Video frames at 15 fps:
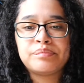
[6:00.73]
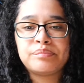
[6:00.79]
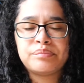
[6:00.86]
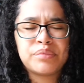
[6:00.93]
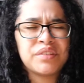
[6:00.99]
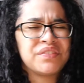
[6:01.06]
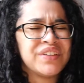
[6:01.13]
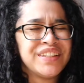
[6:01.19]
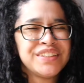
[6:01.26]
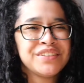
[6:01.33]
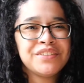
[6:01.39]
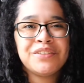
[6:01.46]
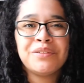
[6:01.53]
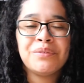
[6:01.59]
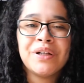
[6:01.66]

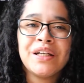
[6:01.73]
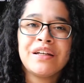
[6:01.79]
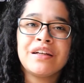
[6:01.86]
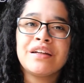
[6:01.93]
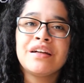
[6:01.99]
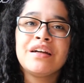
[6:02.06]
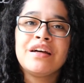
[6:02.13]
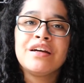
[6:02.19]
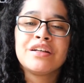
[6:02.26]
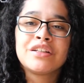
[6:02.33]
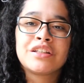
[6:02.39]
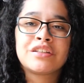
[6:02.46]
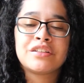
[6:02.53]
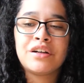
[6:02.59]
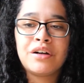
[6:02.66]
professional way.
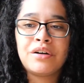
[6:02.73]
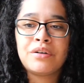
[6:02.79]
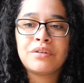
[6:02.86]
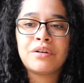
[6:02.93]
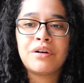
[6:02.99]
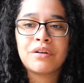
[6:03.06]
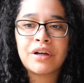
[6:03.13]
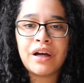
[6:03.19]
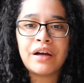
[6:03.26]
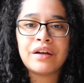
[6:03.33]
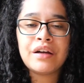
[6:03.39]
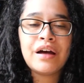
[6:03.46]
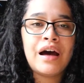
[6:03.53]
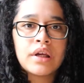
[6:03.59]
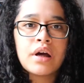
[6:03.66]
So, okay,
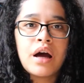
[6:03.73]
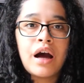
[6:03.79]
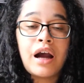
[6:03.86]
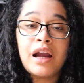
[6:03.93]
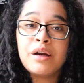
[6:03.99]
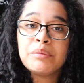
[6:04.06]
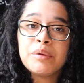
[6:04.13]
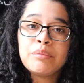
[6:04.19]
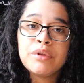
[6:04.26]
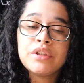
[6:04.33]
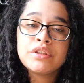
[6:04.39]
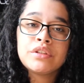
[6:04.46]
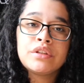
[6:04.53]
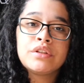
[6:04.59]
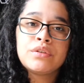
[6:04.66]
I am a
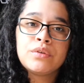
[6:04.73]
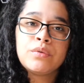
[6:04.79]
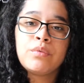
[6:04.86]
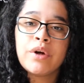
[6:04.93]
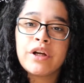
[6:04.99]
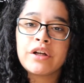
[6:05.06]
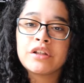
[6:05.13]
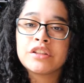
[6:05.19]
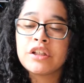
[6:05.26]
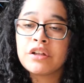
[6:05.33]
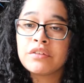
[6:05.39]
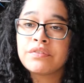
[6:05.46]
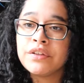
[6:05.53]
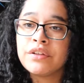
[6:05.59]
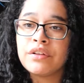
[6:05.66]
person who wears her
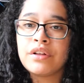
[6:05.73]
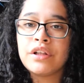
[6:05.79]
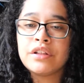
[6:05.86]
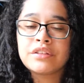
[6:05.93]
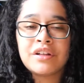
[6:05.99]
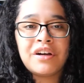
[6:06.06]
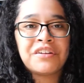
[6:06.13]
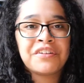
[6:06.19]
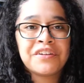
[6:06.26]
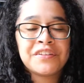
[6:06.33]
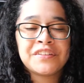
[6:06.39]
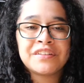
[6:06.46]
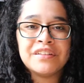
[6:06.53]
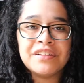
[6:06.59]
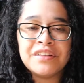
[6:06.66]
feelings on her
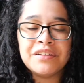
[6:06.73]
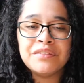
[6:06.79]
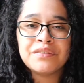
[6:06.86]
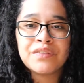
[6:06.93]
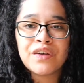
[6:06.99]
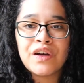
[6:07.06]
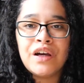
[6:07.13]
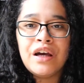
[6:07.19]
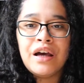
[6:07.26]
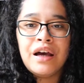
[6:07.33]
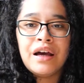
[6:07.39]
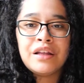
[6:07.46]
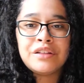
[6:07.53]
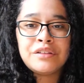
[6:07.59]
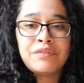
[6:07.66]
sleeve,
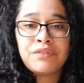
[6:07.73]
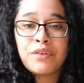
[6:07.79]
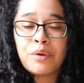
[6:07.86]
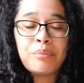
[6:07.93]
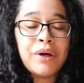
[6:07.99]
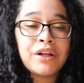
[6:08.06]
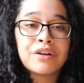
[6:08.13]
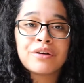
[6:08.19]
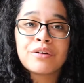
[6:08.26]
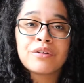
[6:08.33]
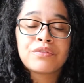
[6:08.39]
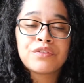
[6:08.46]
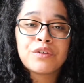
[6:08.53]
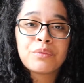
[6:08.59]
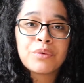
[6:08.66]
for better or
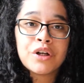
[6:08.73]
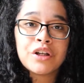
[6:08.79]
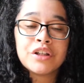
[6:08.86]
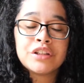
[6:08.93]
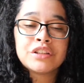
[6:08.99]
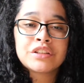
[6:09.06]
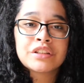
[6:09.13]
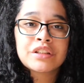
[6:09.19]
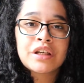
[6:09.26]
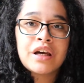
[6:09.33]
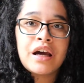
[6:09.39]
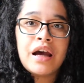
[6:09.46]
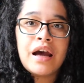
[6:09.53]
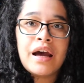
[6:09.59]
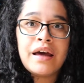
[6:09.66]
for worse,
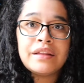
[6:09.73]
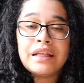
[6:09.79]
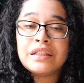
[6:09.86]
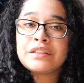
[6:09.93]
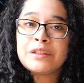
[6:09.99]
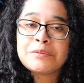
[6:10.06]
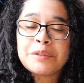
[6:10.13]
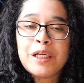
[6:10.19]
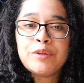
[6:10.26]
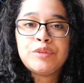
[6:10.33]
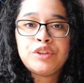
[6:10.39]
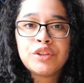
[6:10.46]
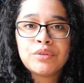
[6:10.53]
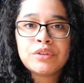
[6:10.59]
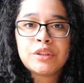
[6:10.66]
and that sometimes
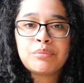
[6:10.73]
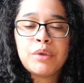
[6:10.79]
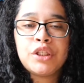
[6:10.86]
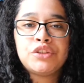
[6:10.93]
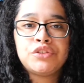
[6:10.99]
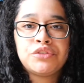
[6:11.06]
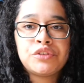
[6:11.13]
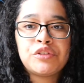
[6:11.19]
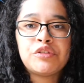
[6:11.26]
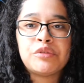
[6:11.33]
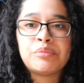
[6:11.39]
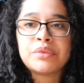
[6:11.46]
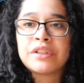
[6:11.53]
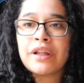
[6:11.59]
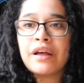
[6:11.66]
shows in my
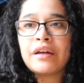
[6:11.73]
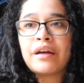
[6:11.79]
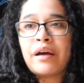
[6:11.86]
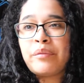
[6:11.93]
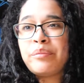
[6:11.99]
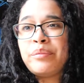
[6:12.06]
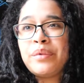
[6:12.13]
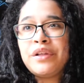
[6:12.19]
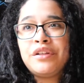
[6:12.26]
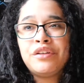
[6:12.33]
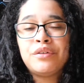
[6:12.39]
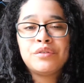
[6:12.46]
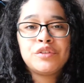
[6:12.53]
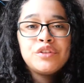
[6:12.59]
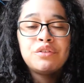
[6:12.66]
streams. Like, I've been
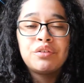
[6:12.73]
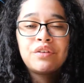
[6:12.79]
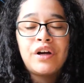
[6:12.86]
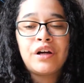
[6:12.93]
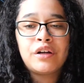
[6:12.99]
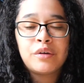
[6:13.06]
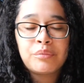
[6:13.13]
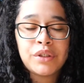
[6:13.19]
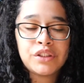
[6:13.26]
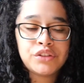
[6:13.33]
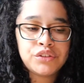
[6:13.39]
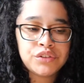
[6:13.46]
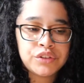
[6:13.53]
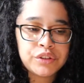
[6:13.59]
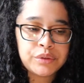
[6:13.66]
known to cry on my
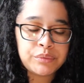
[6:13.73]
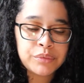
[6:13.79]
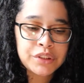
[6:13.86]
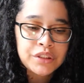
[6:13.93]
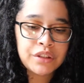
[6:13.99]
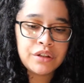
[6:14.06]
streams,